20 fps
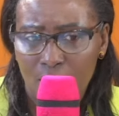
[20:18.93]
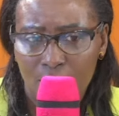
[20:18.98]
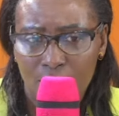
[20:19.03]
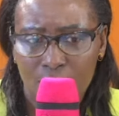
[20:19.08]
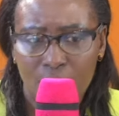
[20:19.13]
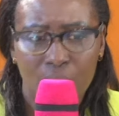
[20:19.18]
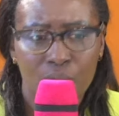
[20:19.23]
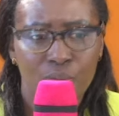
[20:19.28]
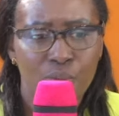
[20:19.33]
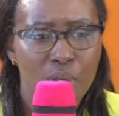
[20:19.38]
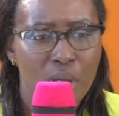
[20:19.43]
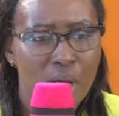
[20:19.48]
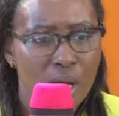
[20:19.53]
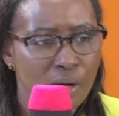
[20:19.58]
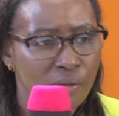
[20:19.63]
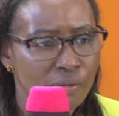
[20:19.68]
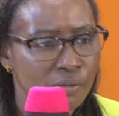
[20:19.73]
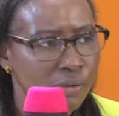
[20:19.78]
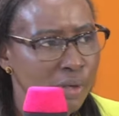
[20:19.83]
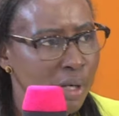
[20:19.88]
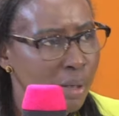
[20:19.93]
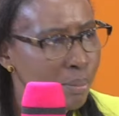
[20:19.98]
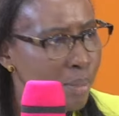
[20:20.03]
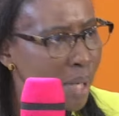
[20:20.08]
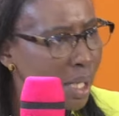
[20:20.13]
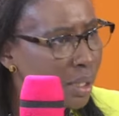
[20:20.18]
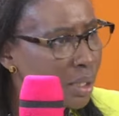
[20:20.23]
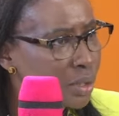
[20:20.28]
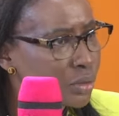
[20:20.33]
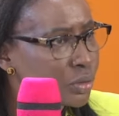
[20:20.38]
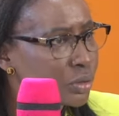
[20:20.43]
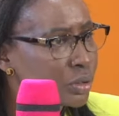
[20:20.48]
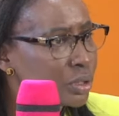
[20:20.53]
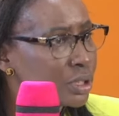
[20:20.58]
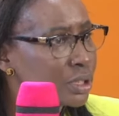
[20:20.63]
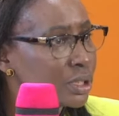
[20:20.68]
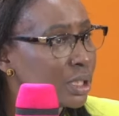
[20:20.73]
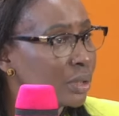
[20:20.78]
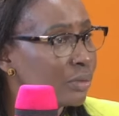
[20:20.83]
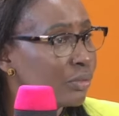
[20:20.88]
that we have
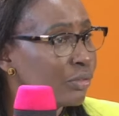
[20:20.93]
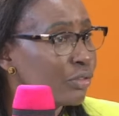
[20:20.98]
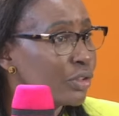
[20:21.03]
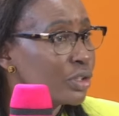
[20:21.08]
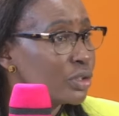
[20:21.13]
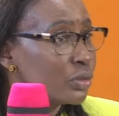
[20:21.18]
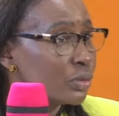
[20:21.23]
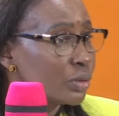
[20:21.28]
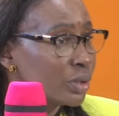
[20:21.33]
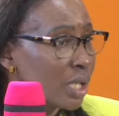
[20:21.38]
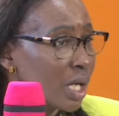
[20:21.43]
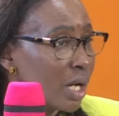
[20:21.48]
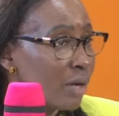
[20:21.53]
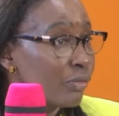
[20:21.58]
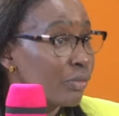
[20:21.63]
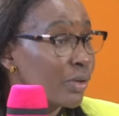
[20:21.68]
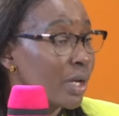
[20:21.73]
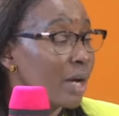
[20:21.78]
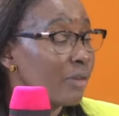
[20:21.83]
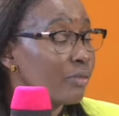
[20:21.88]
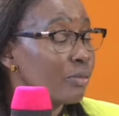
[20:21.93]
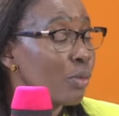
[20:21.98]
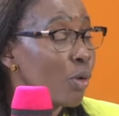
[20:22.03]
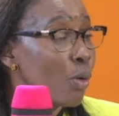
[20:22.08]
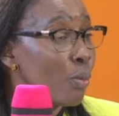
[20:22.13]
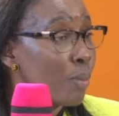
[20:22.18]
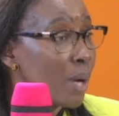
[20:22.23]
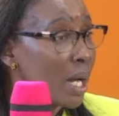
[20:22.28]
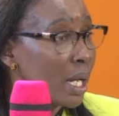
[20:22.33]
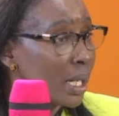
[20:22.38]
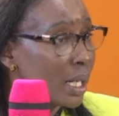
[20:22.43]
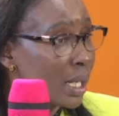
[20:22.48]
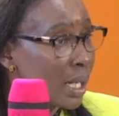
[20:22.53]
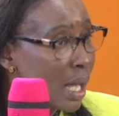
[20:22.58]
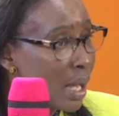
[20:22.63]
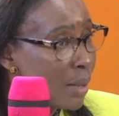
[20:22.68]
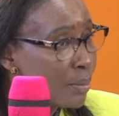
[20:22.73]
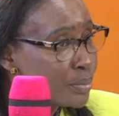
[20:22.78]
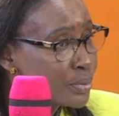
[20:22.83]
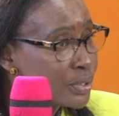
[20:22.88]
laboratories, and if we don't have, we have mobile
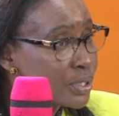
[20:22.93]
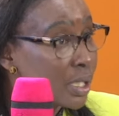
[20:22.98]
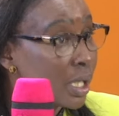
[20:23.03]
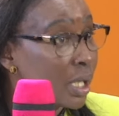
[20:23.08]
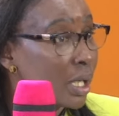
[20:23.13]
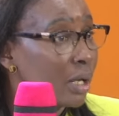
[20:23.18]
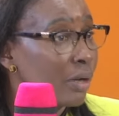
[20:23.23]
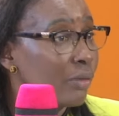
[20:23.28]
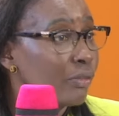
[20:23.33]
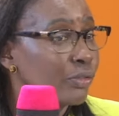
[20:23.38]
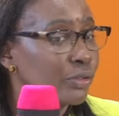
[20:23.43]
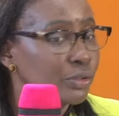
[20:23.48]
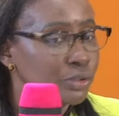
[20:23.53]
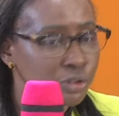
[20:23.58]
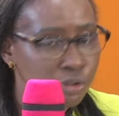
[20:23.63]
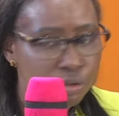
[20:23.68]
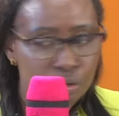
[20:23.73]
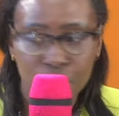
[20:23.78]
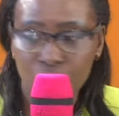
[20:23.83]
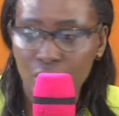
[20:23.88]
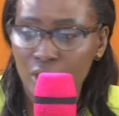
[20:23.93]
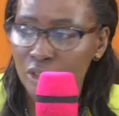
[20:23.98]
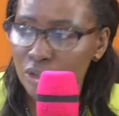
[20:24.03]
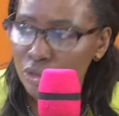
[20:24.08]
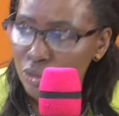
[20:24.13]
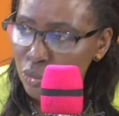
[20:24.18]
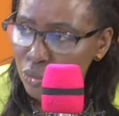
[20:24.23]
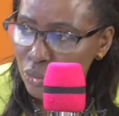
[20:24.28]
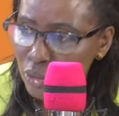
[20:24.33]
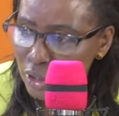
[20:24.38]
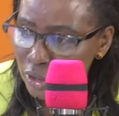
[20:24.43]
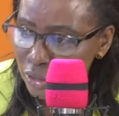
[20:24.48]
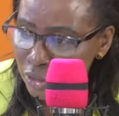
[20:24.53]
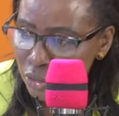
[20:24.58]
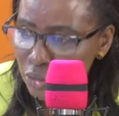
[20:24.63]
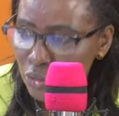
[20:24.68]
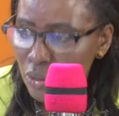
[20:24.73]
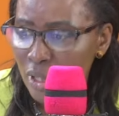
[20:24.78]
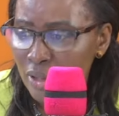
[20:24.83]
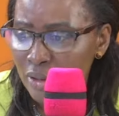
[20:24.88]
labs for children to
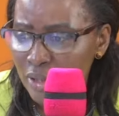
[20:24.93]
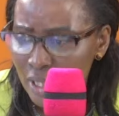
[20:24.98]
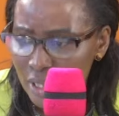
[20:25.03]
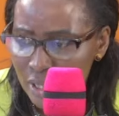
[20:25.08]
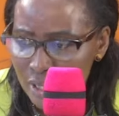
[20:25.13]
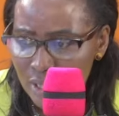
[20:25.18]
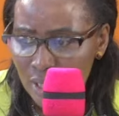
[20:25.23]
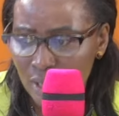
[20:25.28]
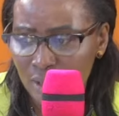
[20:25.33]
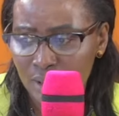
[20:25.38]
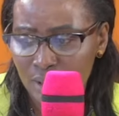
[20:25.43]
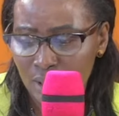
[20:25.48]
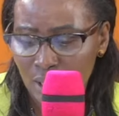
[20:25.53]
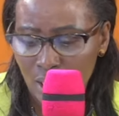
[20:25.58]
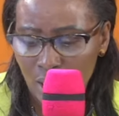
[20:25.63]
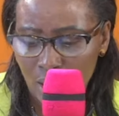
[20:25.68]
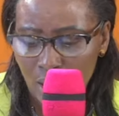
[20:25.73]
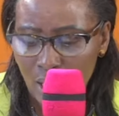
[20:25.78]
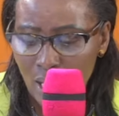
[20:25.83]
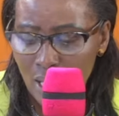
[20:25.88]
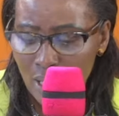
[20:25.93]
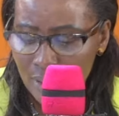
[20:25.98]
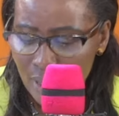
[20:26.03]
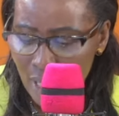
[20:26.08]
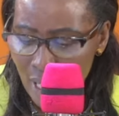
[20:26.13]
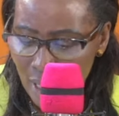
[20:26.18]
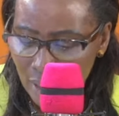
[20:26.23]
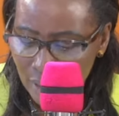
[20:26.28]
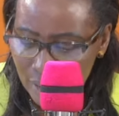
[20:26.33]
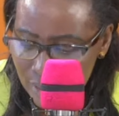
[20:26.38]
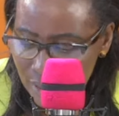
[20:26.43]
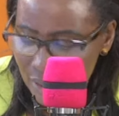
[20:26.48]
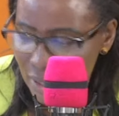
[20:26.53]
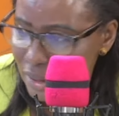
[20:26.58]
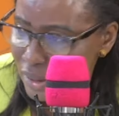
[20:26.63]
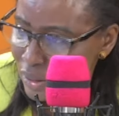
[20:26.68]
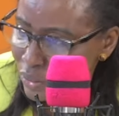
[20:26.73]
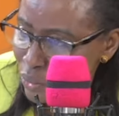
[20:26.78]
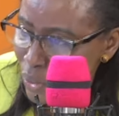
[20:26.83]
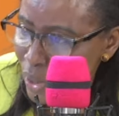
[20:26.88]
ensure they just, they are
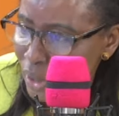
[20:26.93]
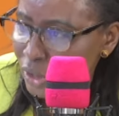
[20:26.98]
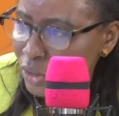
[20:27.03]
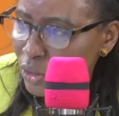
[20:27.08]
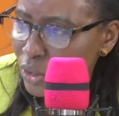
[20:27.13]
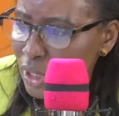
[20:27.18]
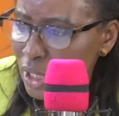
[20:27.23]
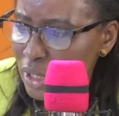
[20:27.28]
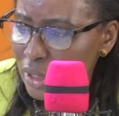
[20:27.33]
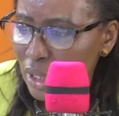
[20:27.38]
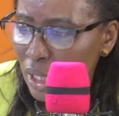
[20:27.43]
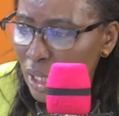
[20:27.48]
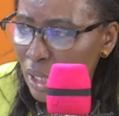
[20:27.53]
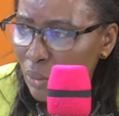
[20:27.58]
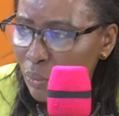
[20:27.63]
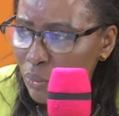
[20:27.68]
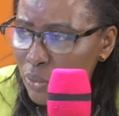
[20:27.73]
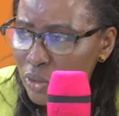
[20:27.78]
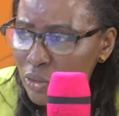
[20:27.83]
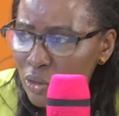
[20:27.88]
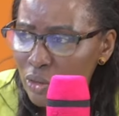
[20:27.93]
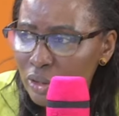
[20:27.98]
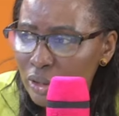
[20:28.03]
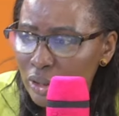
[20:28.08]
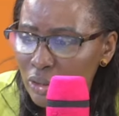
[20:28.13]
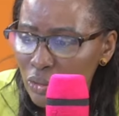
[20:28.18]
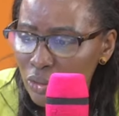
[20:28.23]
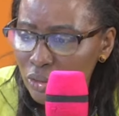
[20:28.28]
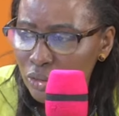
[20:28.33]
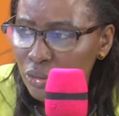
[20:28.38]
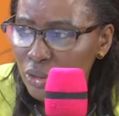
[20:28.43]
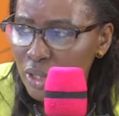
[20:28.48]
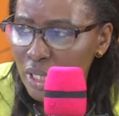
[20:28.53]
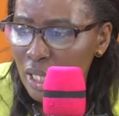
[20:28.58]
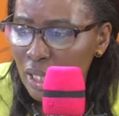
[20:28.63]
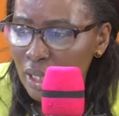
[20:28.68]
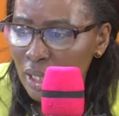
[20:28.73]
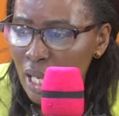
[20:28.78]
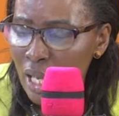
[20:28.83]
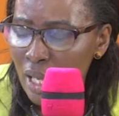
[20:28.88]
accessed well, so that we don't go to year
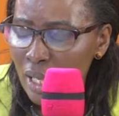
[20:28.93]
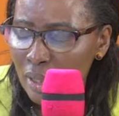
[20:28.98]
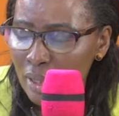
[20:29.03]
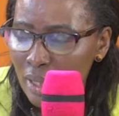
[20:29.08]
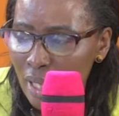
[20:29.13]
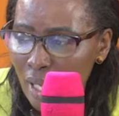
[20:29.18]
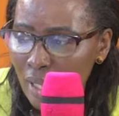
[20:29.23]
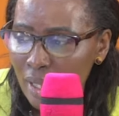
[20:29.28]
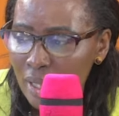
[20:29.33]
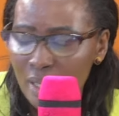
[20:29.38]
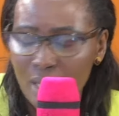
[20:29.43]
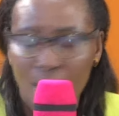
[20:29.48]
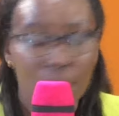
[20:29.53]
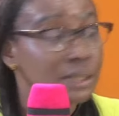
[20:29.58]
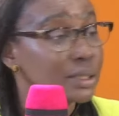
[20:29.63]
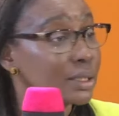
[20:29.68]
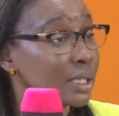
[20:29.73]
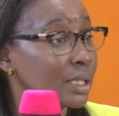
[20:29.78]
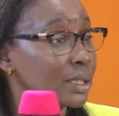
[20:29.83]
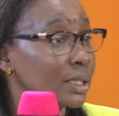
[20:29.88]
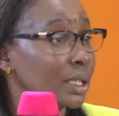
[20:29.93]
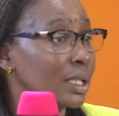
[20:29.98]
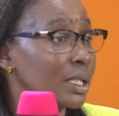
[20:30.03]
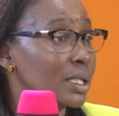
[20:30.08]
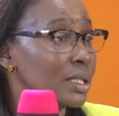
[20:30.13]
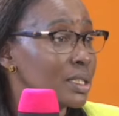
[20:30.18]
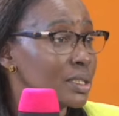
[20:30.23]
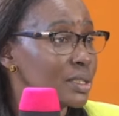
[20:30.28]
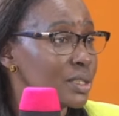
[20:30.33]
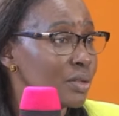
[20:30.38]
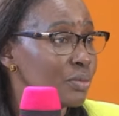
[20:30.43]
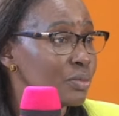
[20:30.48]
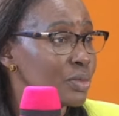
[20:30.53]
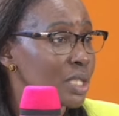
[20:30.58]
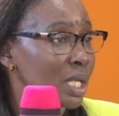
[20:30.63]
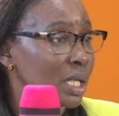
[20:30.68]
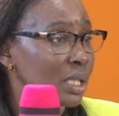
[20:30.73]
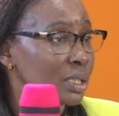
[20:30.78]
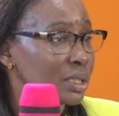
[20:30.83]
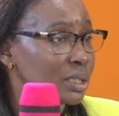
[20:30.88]
nine and start again the same
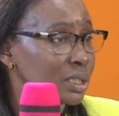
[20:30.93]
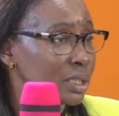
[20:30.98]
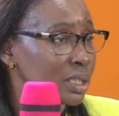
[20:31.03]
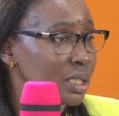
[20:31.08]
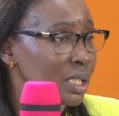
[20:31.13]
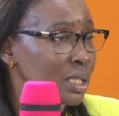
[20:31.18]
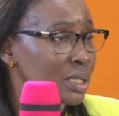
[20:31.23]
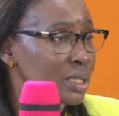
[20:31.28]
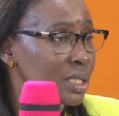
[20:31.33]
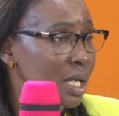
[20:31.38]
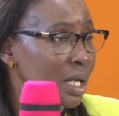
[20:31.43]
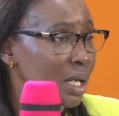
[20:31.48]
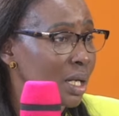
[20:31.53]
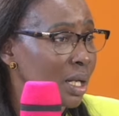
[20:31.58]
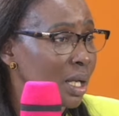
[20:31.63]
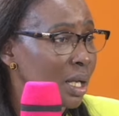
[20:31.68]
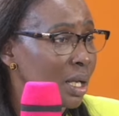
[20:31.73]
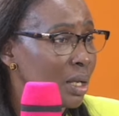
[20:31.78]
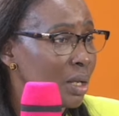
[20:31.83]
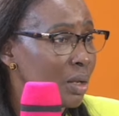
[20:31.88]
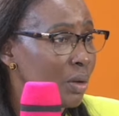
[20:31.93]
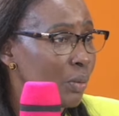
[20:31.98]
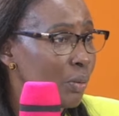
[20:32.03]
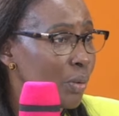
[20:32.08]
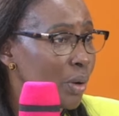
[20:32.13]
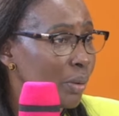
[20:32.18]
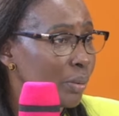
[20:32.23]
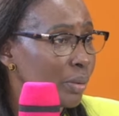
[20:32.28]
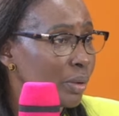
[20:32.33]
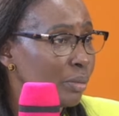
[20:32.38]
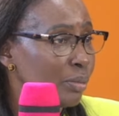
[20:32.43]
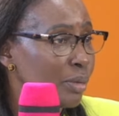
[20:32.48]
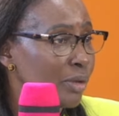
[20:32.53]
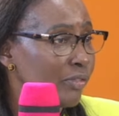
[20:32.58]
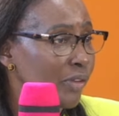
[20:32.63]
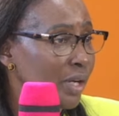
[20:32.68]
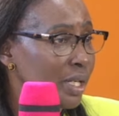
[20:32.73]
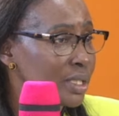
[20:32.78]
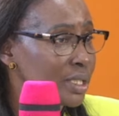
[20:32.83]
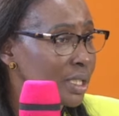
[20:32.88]
challenge in year ten, where we'll be
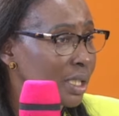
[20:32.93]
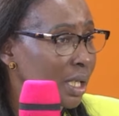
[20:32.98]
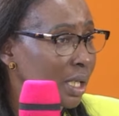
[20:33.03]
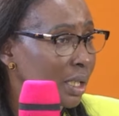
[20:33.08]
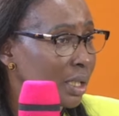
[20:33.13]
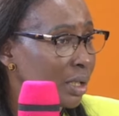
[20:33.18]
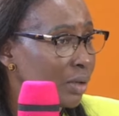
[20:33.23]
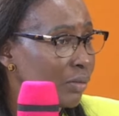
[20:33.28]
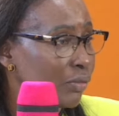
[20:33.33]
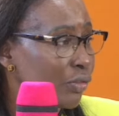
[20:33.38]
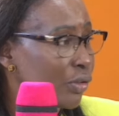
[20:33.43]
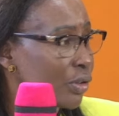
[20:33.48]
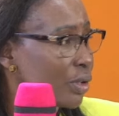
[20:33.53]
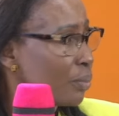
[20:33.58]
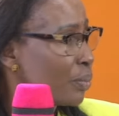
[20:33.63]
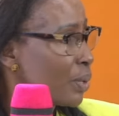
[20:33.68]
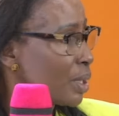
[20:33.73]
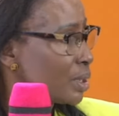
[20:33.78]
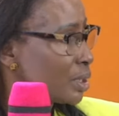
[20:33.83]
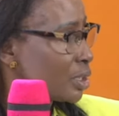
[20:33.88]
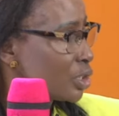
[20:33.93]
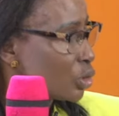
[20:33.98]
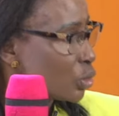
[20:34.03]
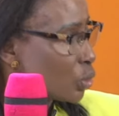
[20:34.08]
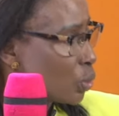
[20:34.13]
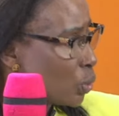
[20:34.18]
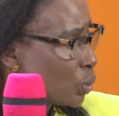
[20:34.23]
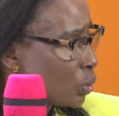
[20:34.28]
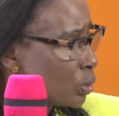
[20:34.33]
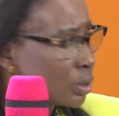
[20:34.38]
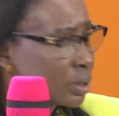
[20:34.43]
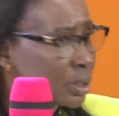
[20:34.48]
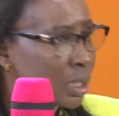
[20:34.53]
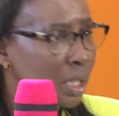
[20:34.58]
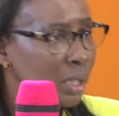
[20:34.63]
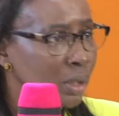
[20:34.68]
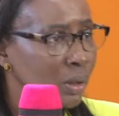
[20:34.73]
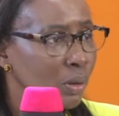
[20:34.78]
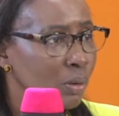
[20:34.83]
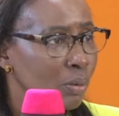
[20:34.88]
fighting again for the best schools. But
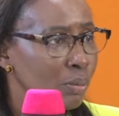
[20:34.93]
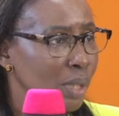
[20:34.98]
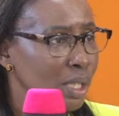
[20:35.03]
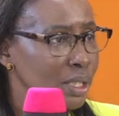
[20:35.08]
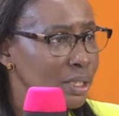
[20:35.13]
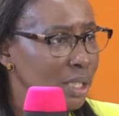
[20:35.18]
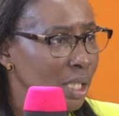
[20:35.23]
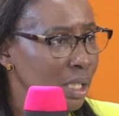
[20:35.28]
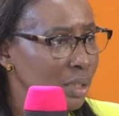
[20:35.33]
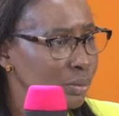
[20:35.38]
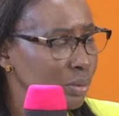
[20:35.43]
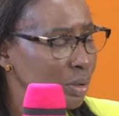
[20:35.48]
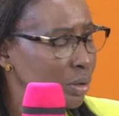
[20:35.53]
Mheshimiwa, my child will.